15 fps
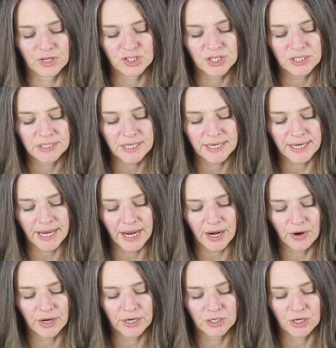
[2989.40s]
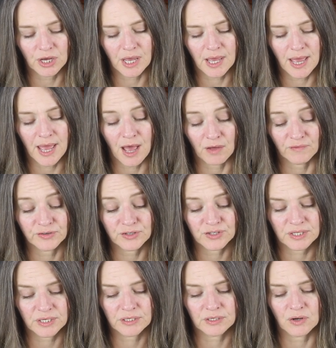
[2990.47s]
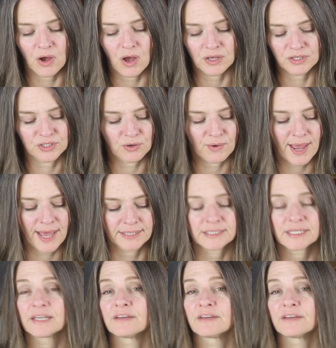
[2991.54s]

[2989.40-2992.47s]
She said Erin Halverson also has